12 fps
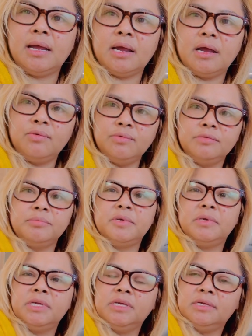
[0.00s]
I will
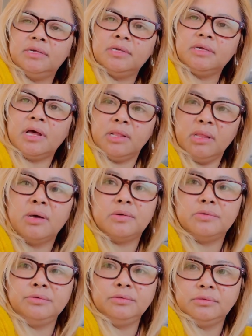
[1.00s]
be
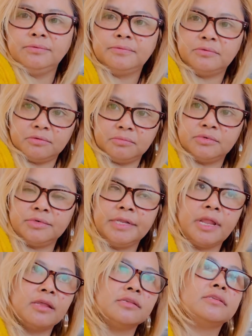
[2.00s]
alone for
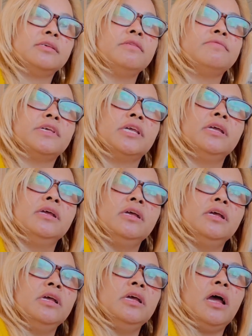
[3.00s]
Thanksgiving.
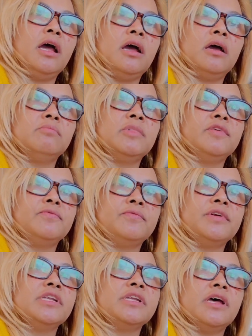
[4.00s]
My
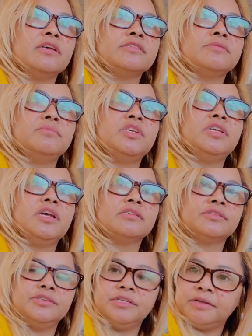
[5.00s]
friend asked me
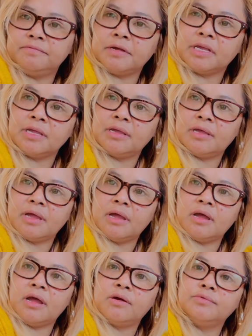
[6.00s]
yesterday if
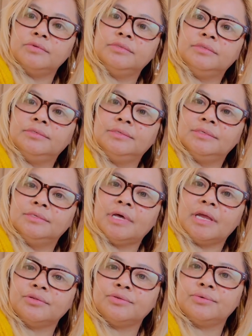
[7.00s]
I would
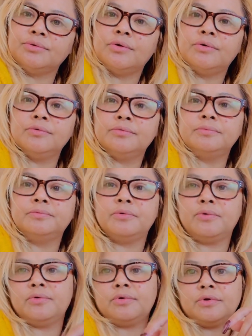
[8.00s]
like to go
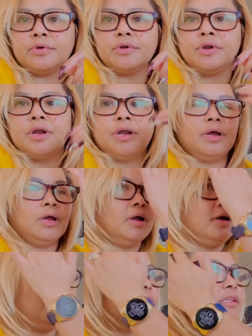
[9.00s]
for
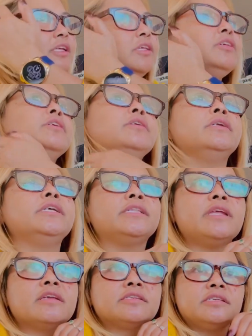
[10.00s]
the yearly
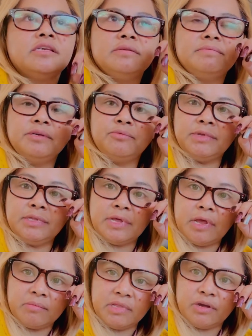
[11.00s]
Thanksgiving with
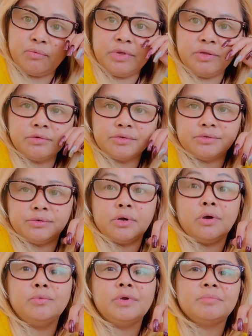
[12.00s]
them that we used to
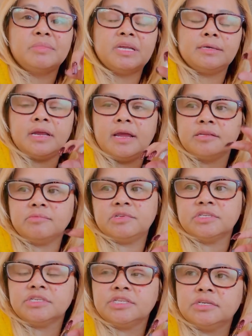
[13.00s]
go when my
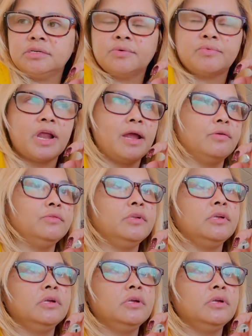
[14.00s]
husband is still around.